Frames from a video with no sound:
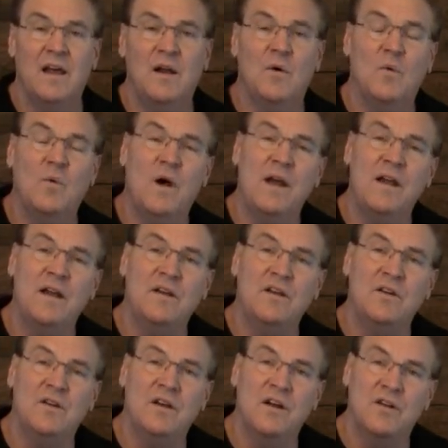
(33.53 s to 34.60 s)
way
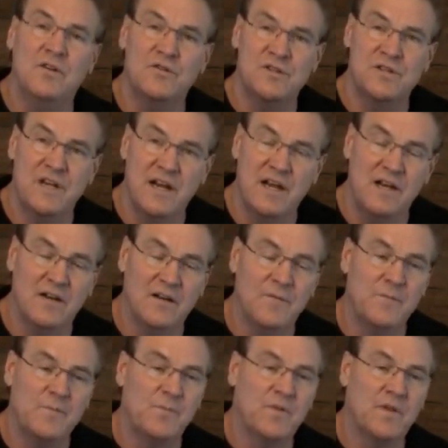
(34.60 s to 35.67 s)
that you can understand it.
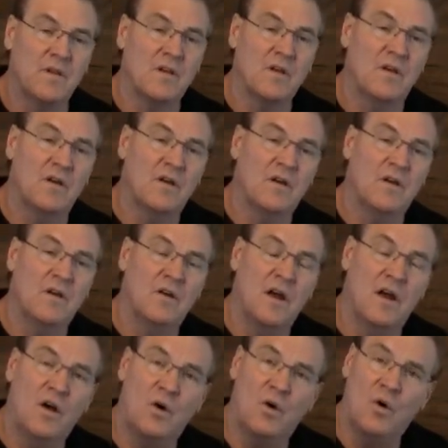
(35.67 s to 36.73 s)

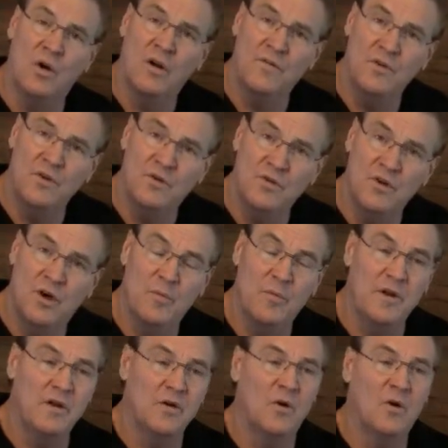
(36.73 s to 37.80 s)
All of you who know
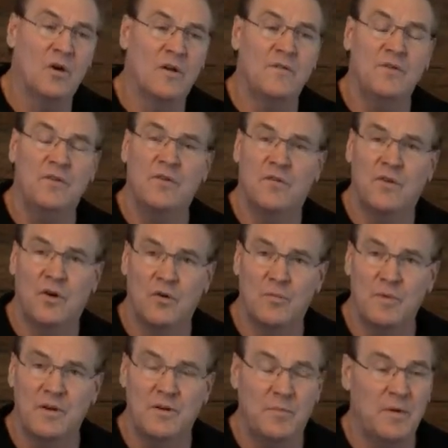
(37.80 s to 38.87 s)
me, all of you who've
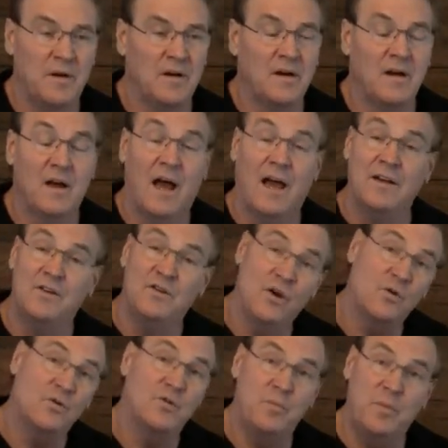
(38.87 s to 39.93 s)
heard me speak, I
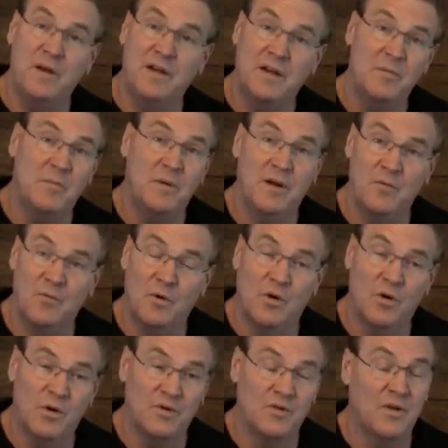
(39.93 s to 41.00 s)
don't speak in big
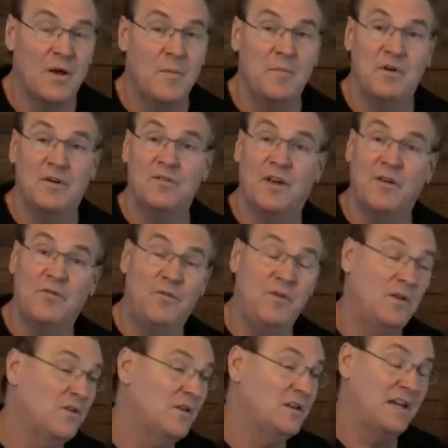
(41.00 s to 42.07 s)
words because I
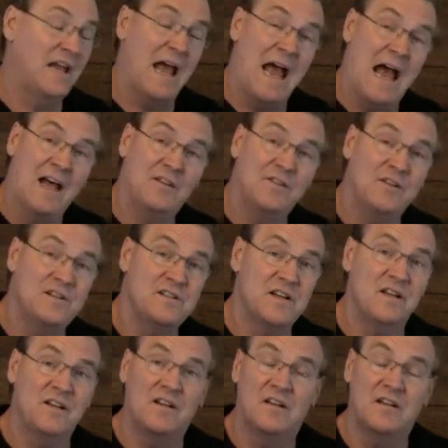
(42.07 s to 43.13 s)
feel that the
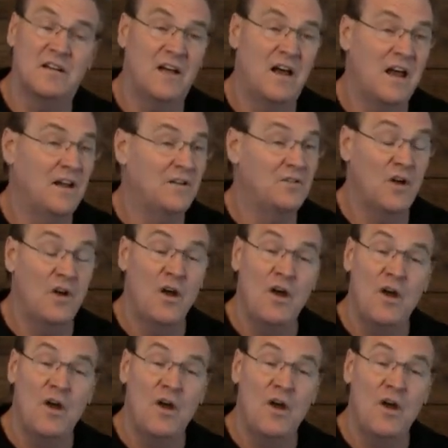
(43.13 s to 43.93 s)
athletes and the clients,